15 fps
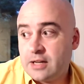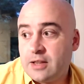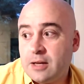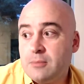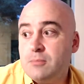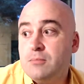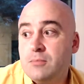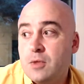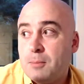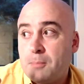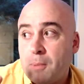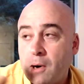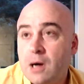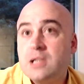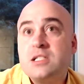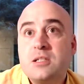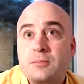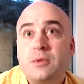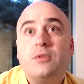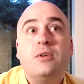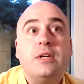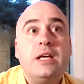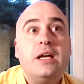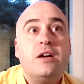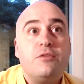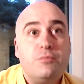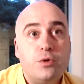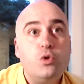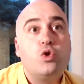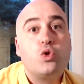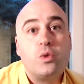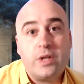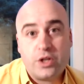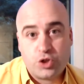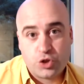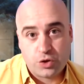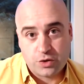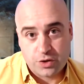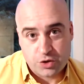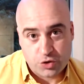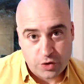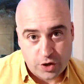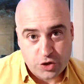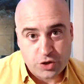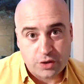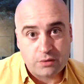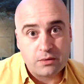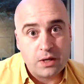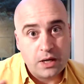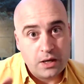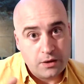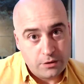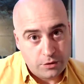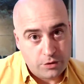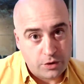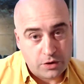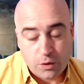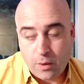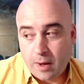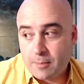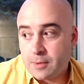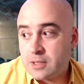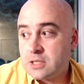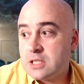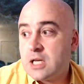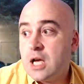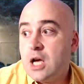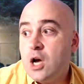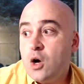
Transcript: That the possibility of mutually assured destruction through nuclear weapons